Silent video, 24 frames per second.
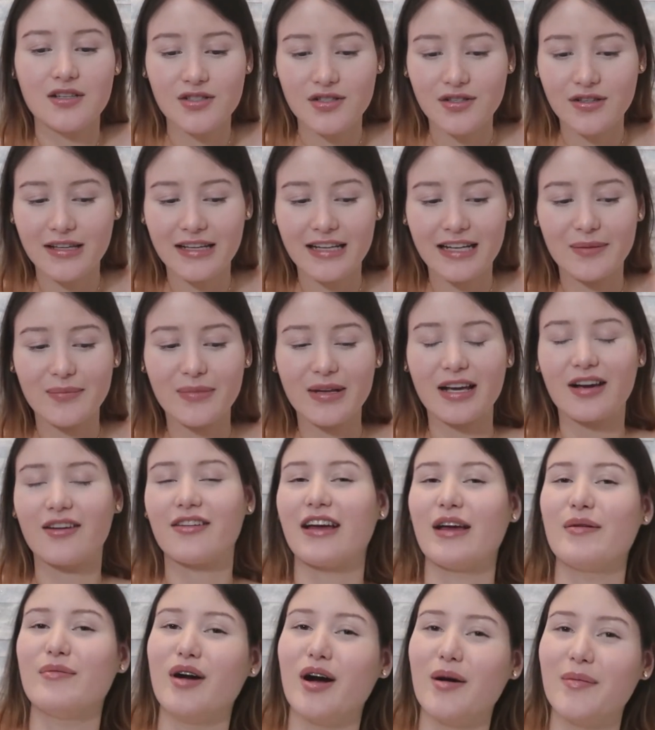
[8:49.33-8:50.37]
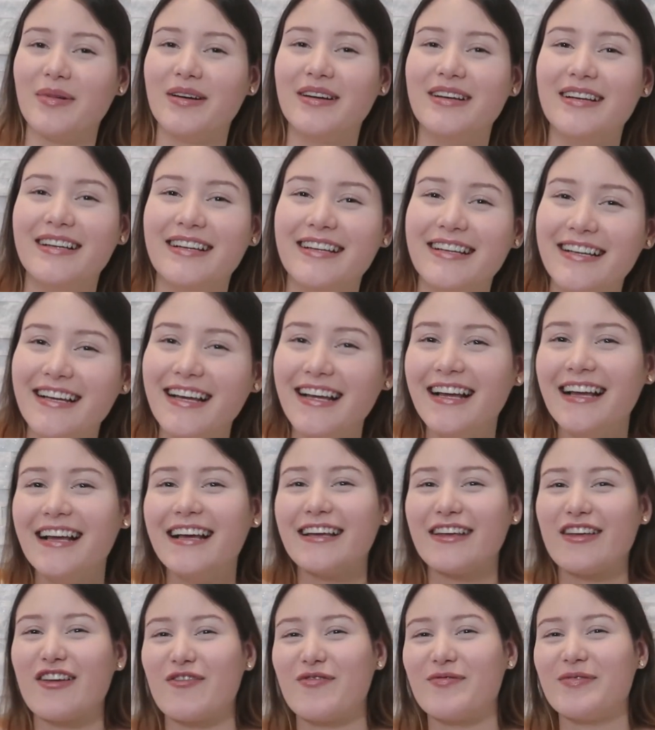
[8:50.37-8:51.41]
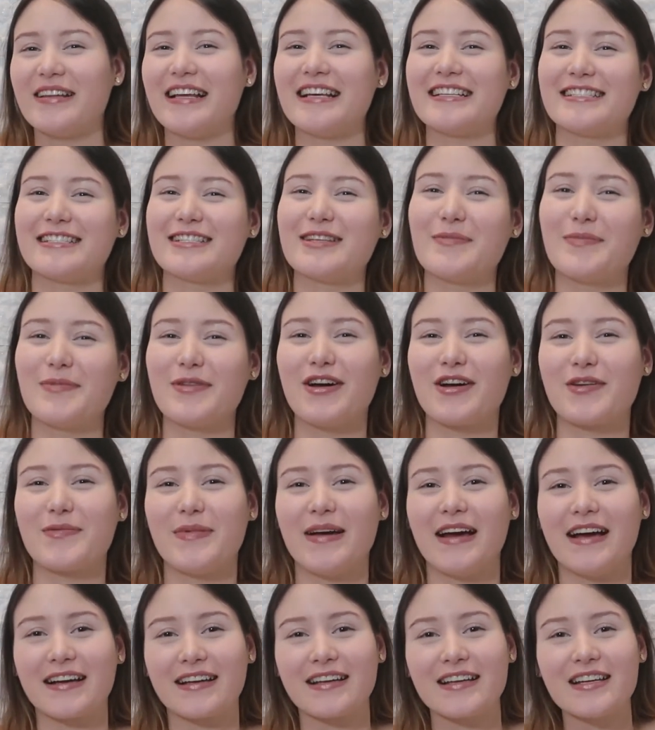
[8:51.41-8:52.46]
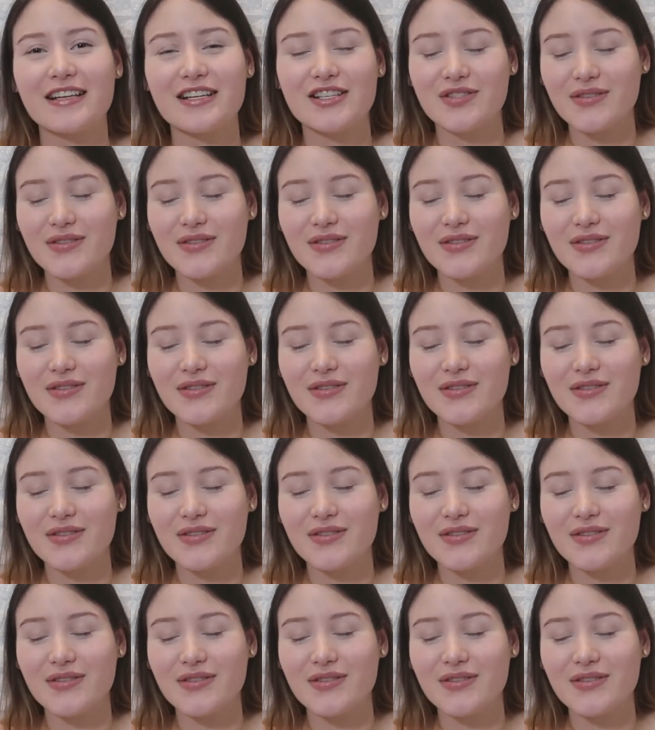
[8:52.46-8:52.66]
So then I'm like, okay, mom, give me that Ziploc bag.